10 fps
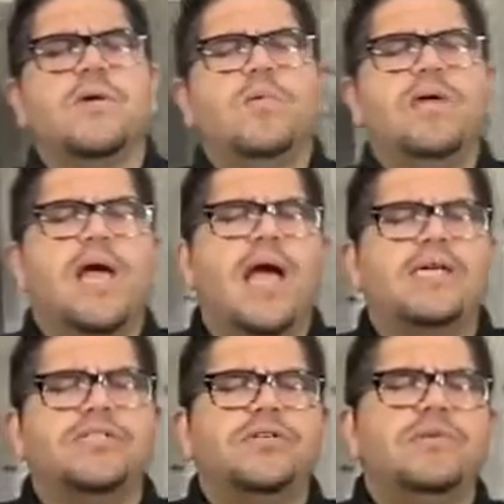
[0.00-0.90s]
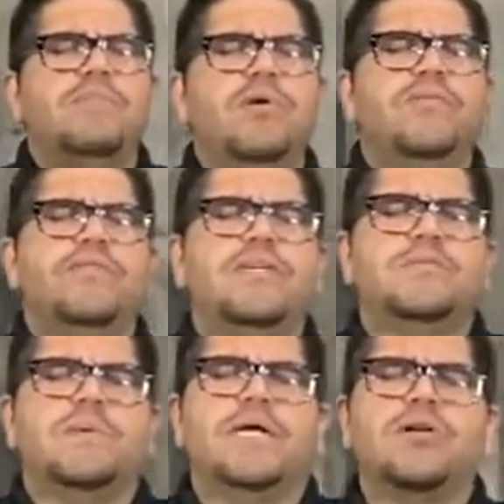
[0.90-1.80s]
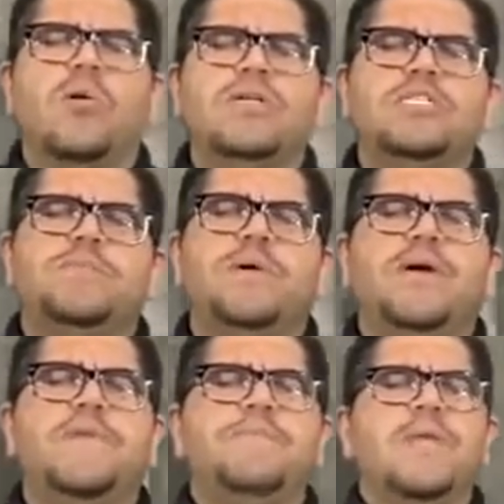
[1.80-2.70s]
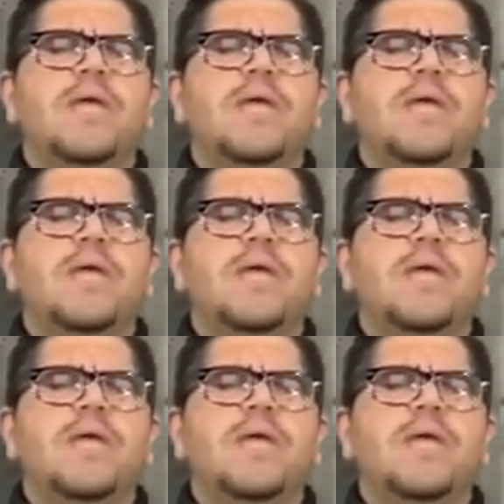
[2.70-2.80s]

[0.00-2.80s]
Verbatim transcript: We ask you to move in this place. Holy Spirit,